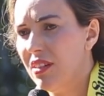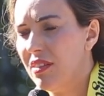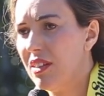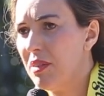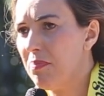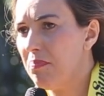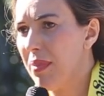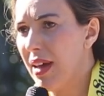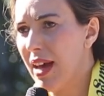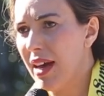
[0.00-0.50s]

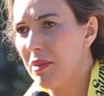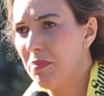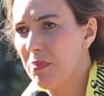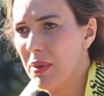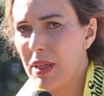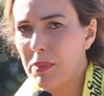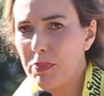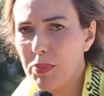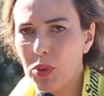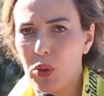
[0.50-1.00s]
that bad
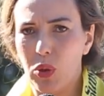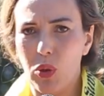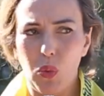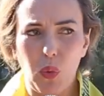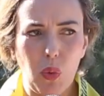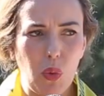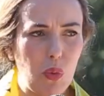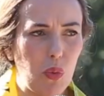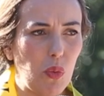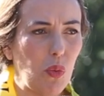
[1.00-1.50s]

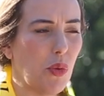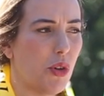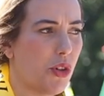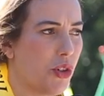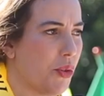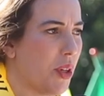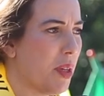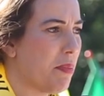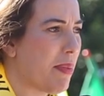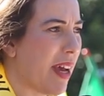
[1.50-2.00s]
people were
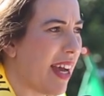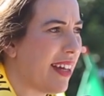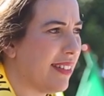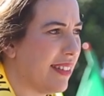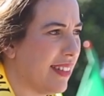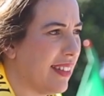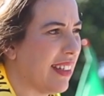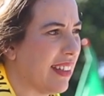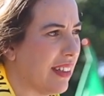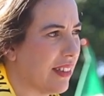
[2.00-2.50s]
doing
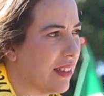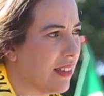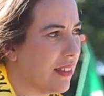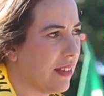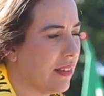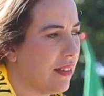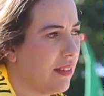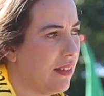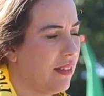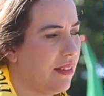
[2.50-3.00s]
bad things.